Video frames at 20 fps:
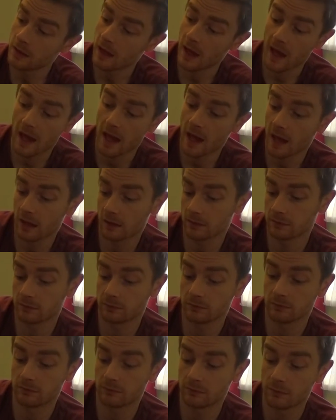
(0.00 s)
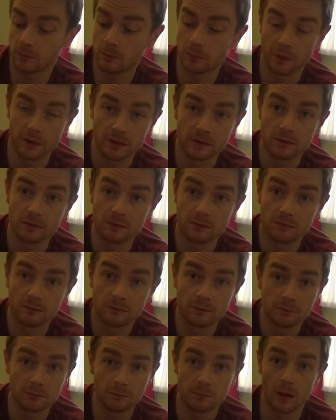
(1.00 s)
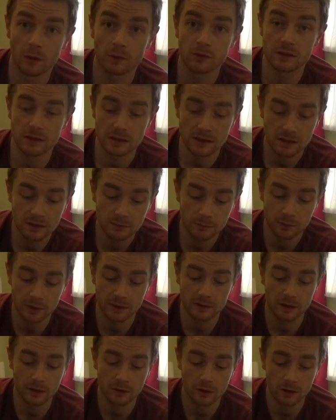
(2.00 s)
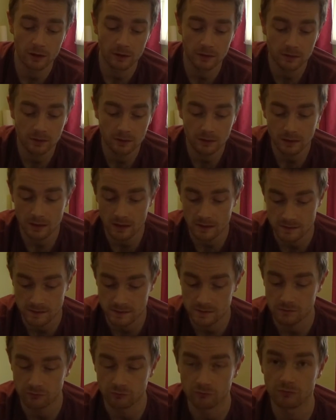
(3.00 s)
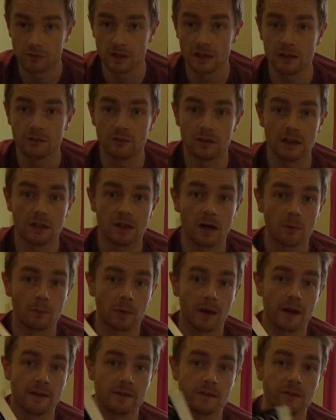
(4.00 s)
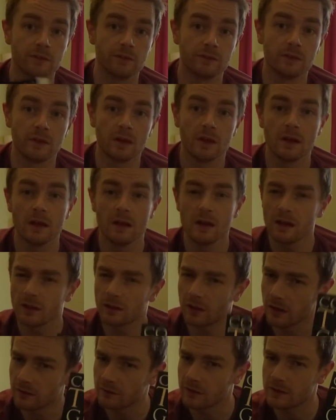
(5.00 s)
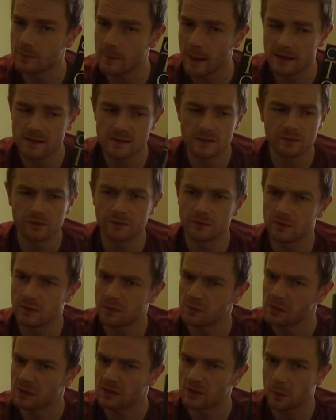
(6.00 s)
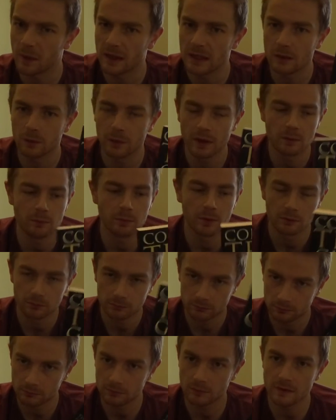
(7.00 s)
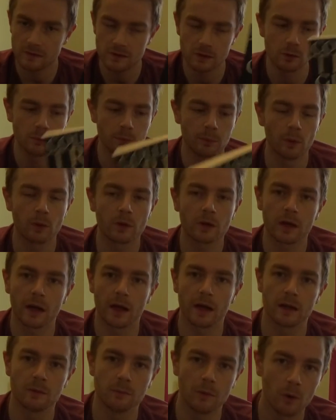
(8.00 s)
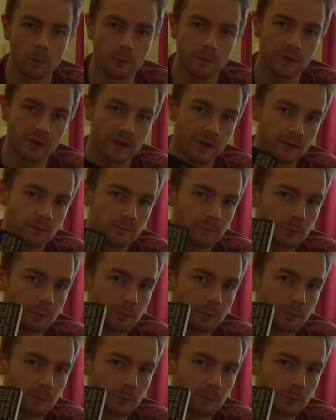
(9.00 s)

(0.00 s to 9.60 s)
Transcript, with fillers: uh, Britain, mostly Britain and Ireland. It's really, really comprehensive. Kind of expensive, like 20 quid, but it's a good book and I'm hoping to